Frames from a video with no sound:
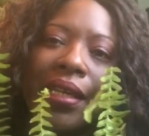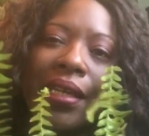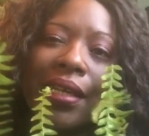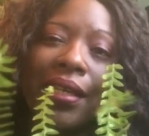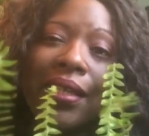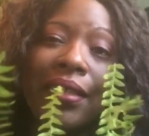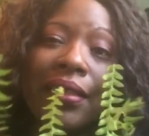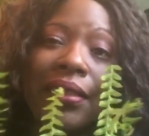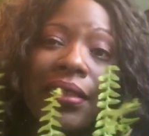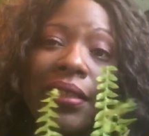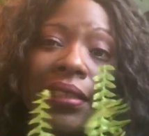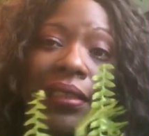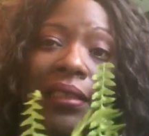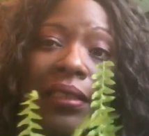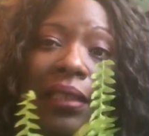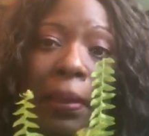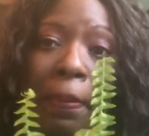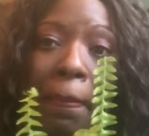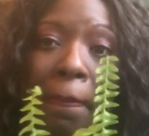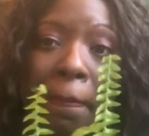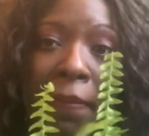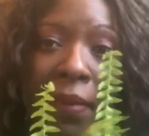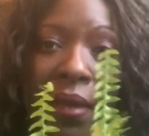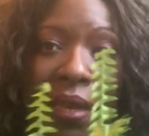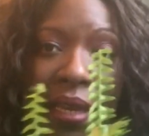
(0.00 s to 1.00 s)
easy
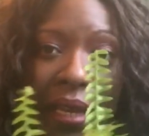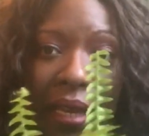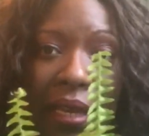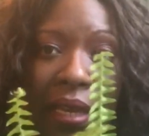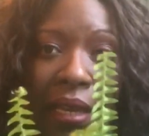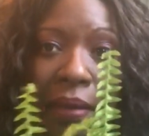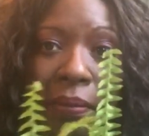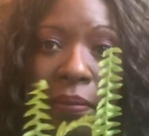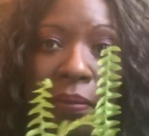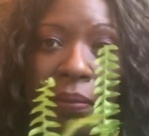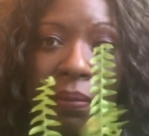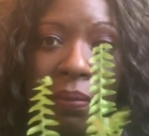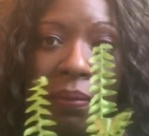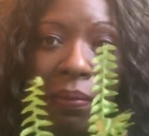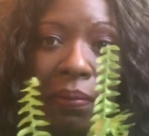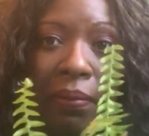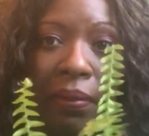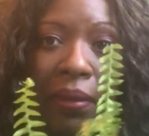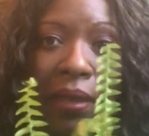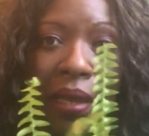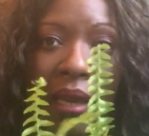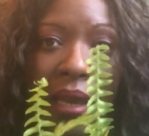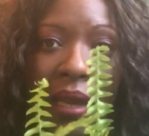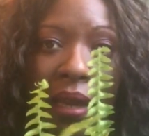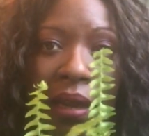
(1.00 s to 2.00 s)
to medium
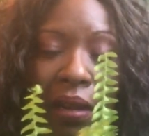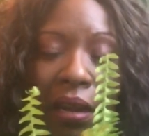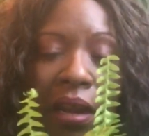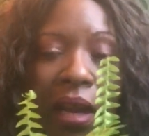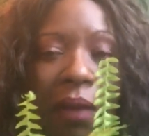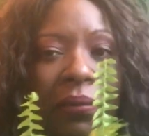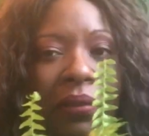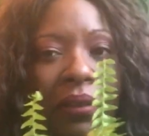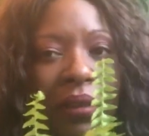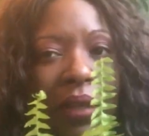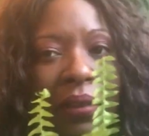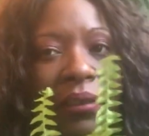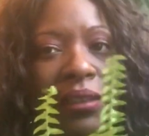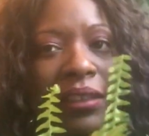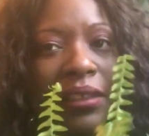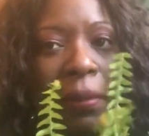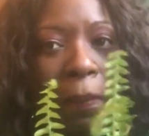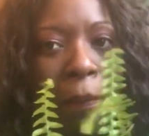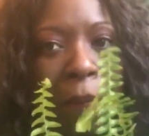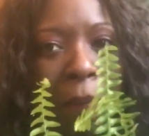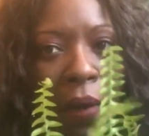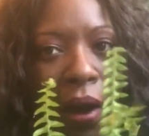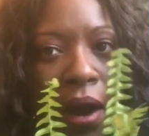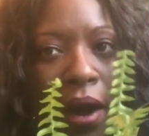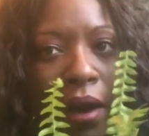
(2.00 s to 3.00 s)
plant. No, it's a
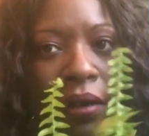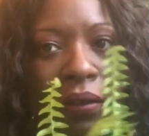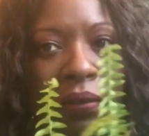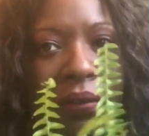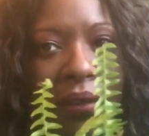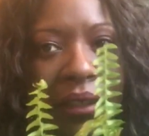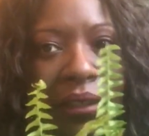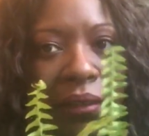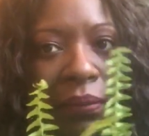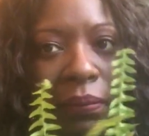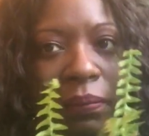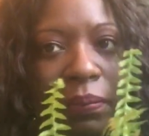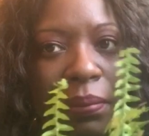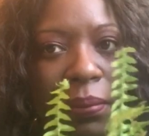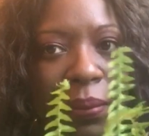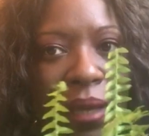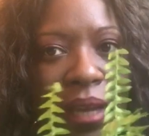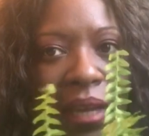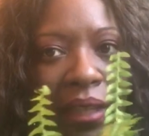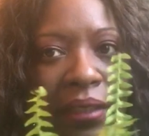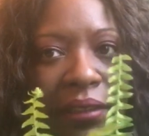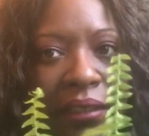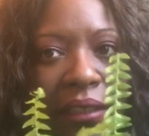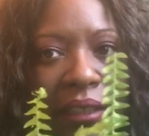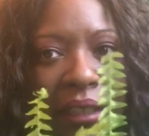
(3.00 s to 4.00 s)
moderate
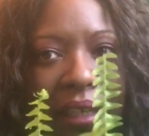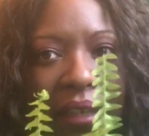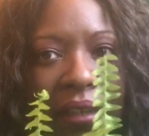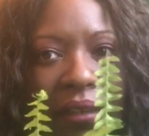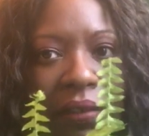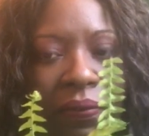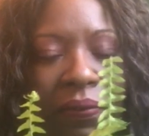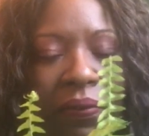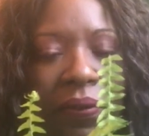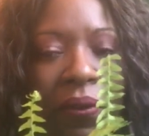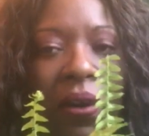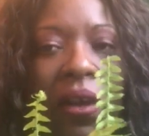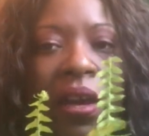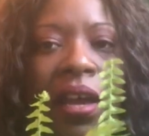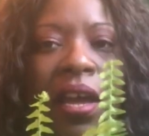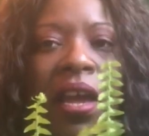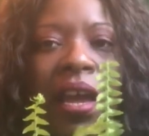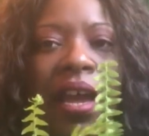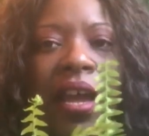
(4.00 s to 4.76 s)
plant to care for.